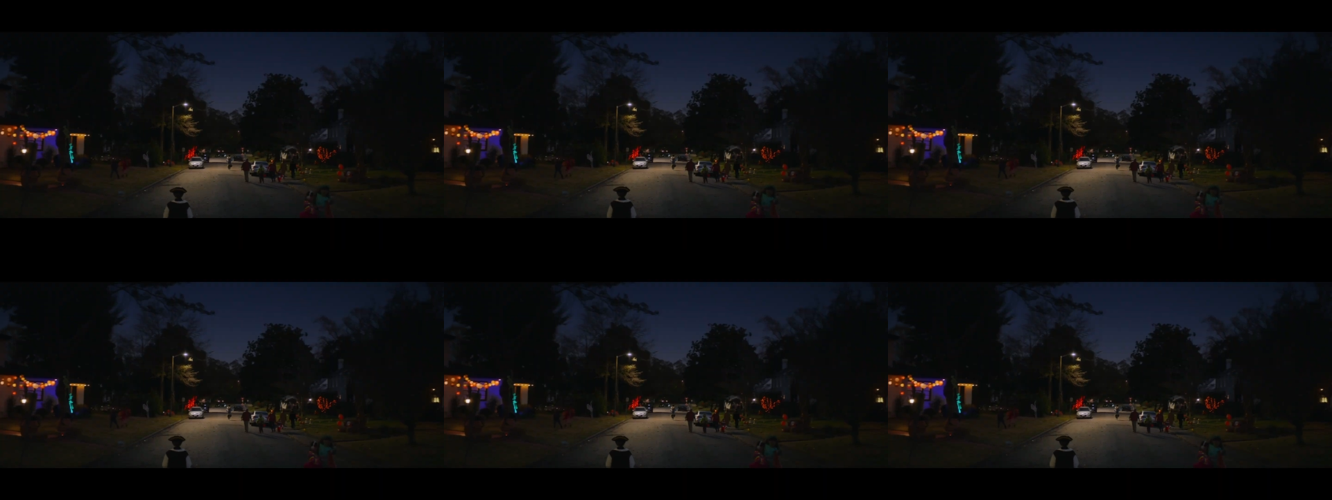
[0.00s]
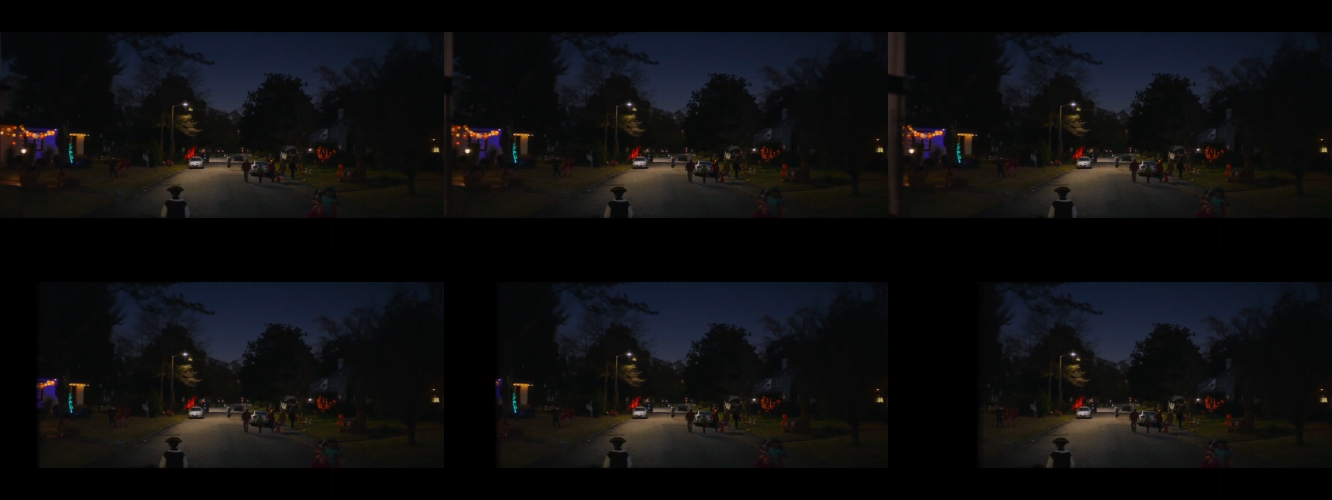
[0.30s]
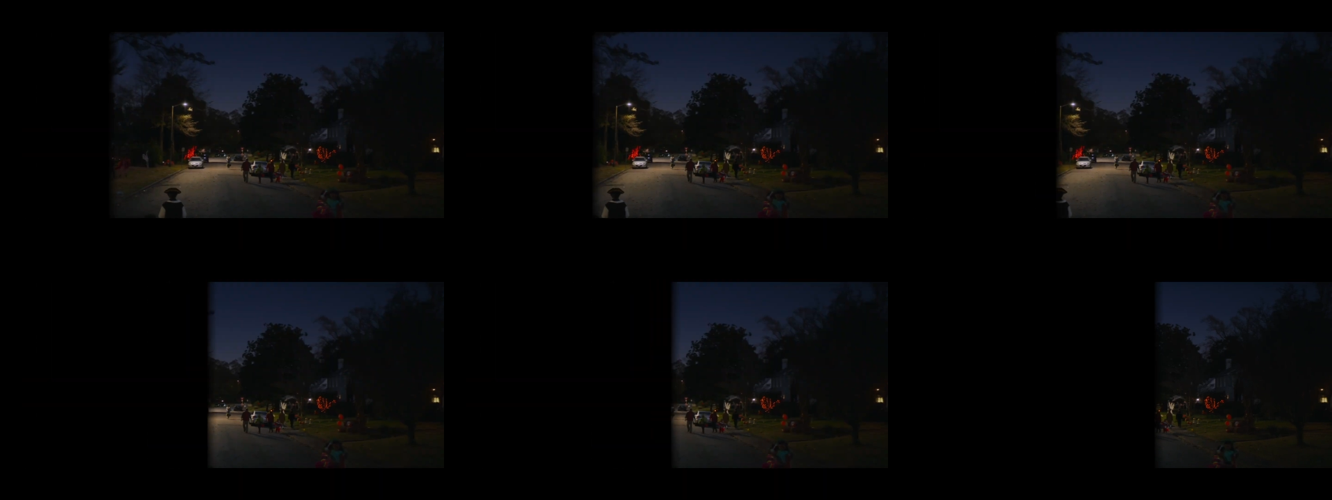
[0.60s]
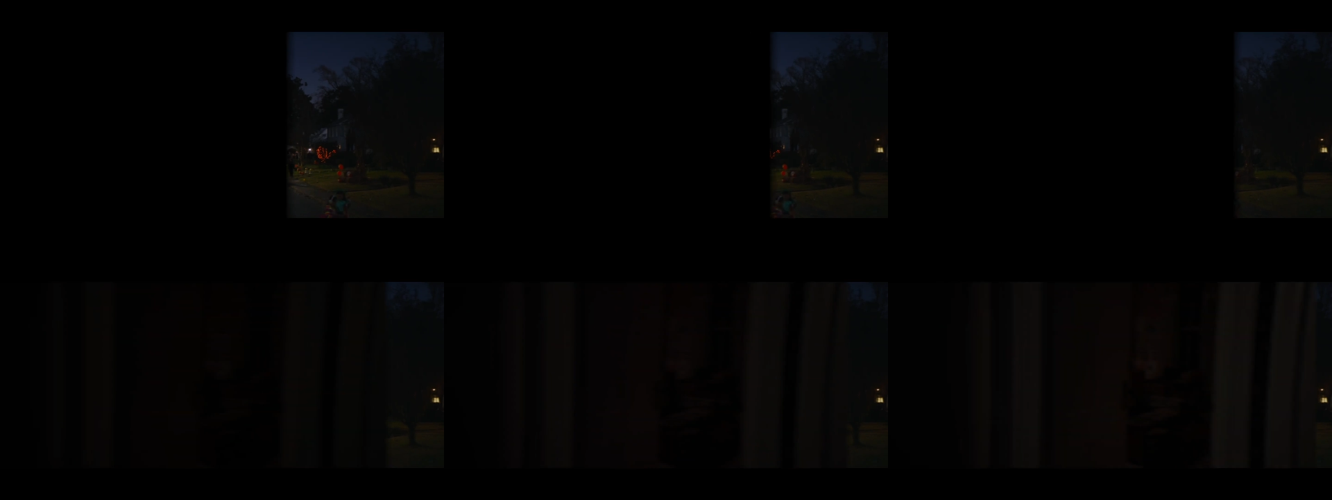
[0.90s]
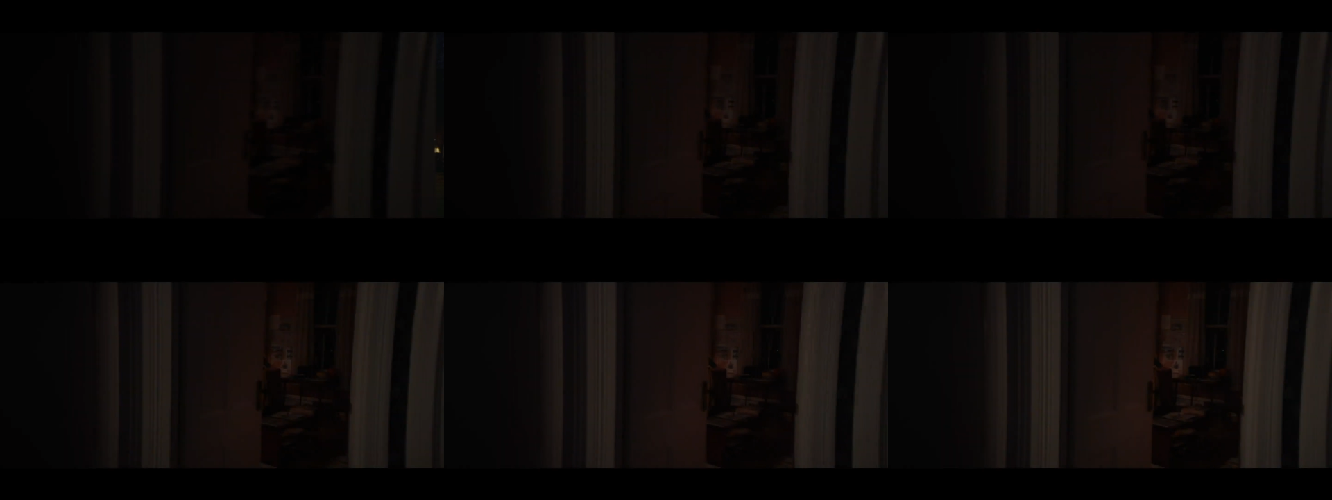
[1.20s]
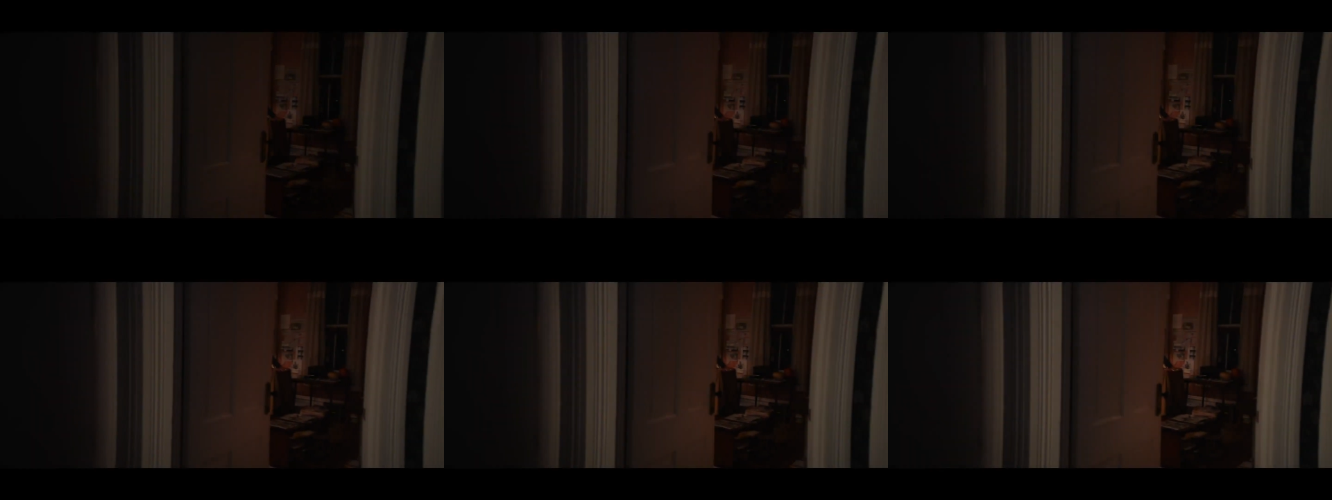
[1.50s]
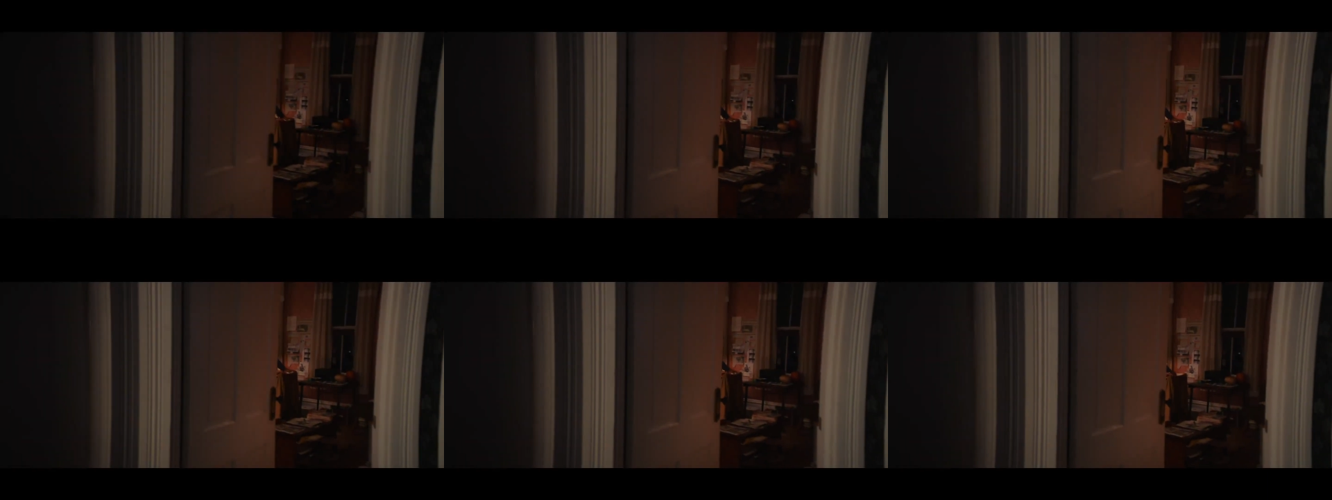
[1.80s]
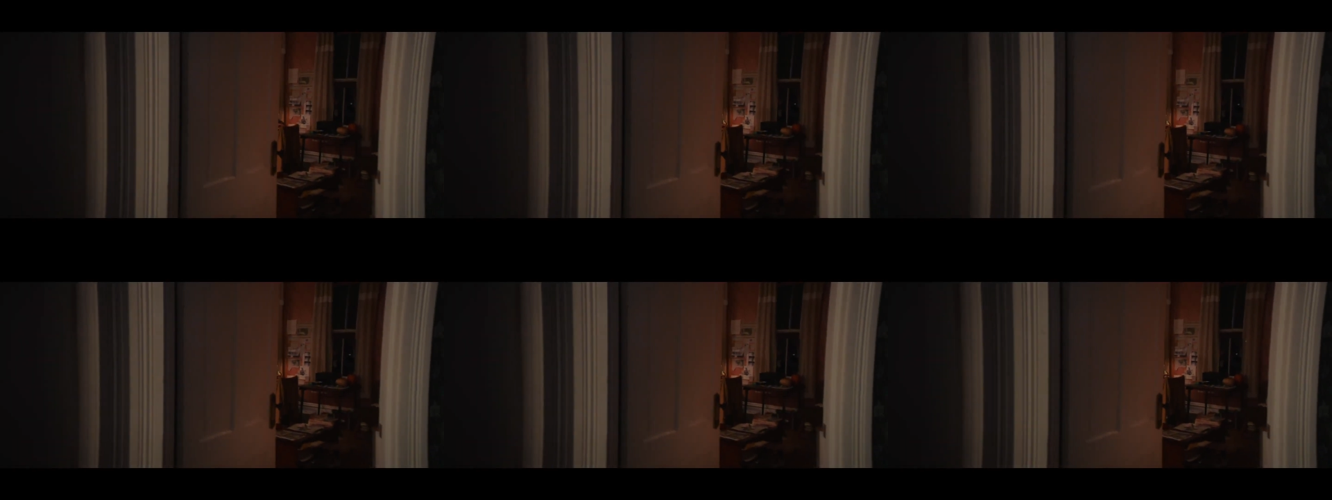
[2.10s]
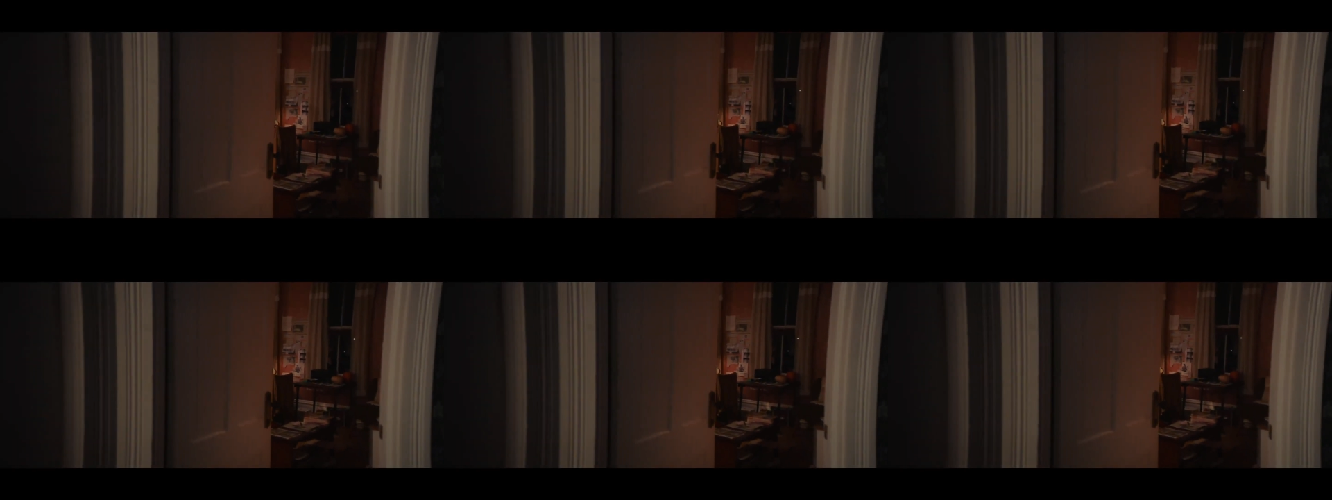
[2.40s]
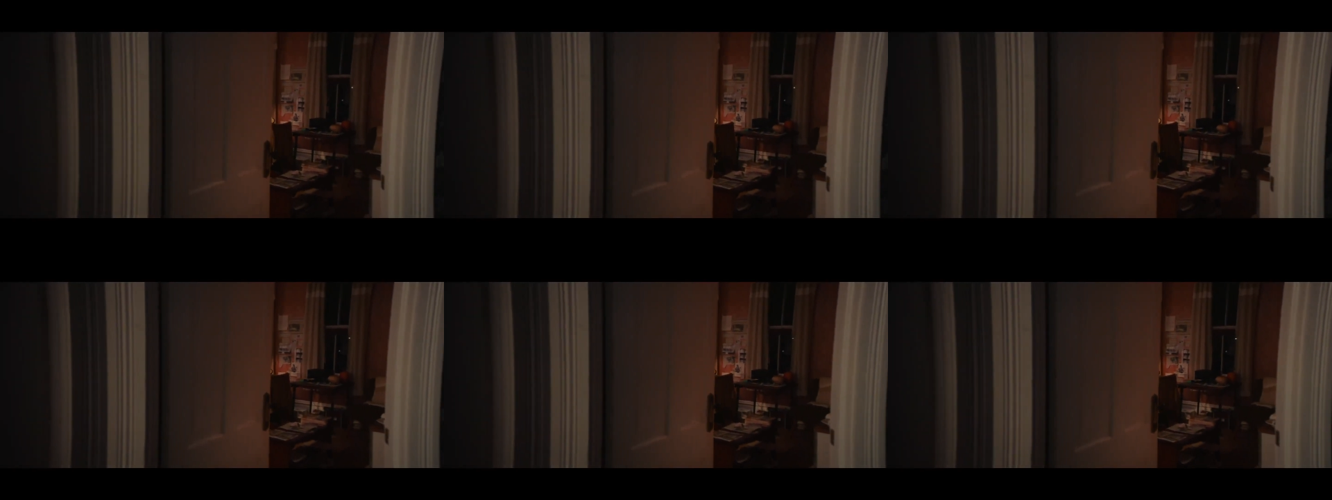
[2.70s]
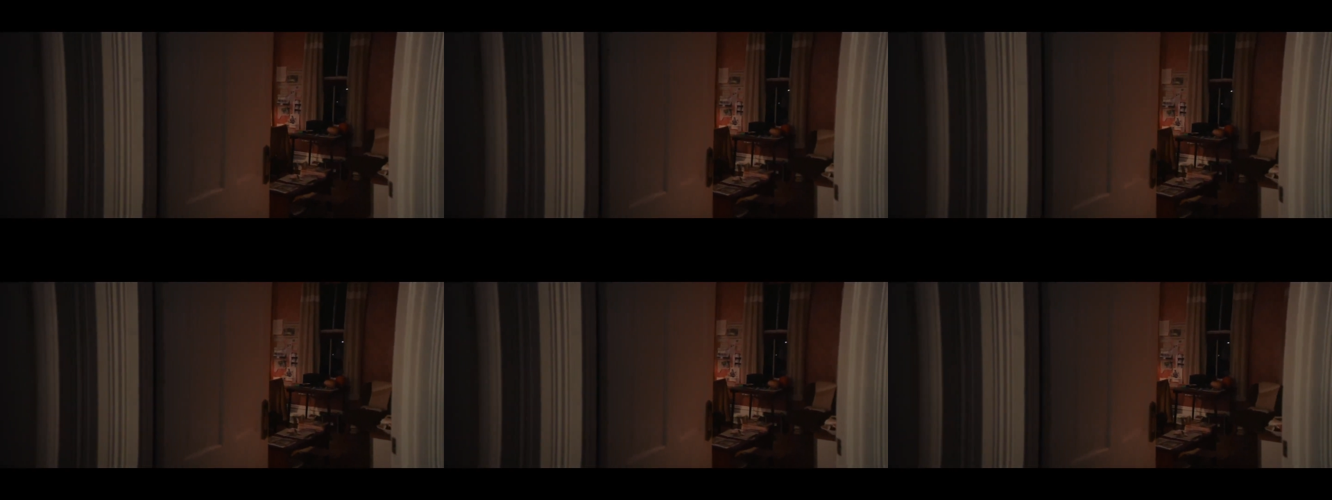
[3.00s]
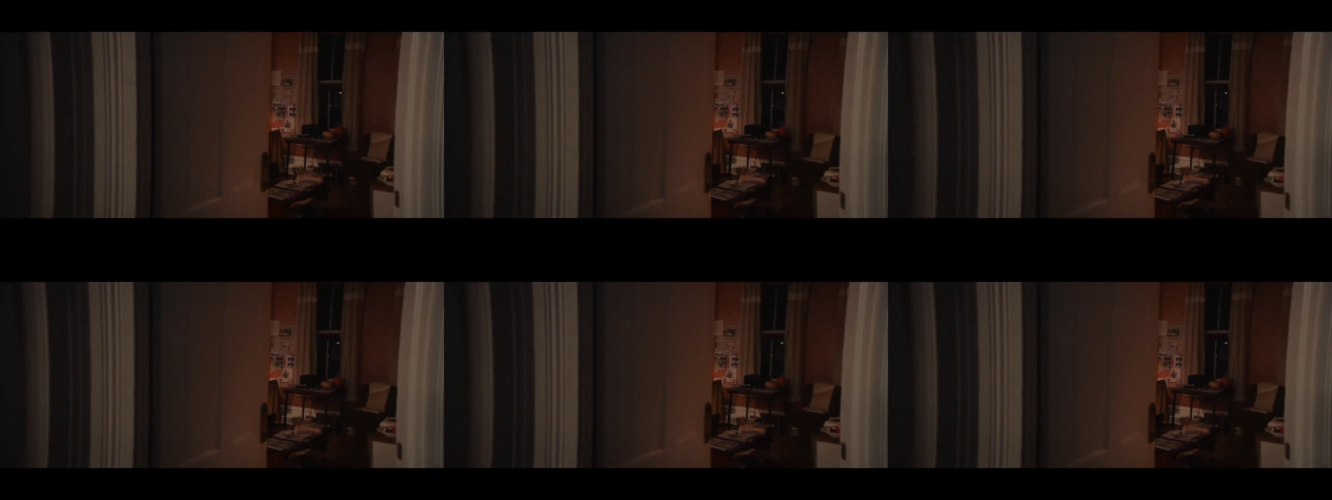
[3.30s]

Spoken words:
(no speaker visible)